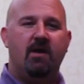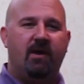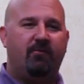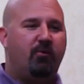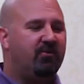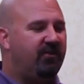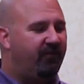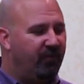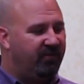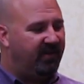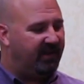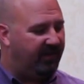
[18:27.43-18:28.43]
And of course, the
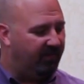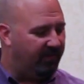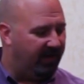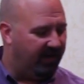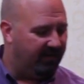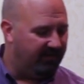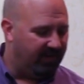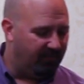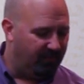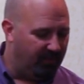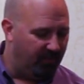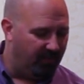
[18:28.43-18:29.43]
first thing they
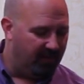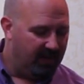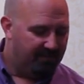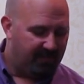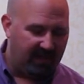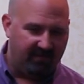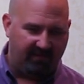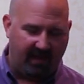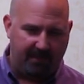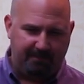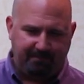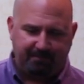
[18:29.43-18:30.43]
knew is
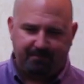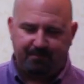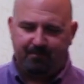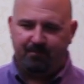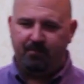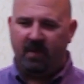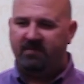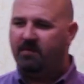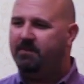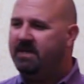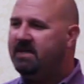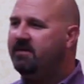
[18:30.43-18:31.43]
that
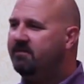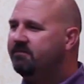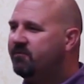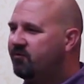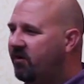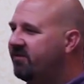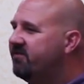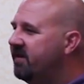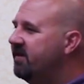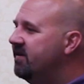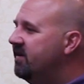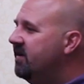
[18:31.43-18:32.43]
to be
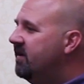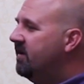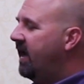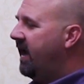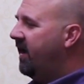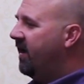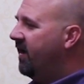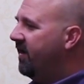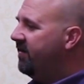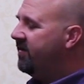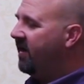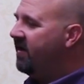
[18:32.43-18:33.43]
trusted
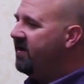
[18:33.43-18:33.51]
and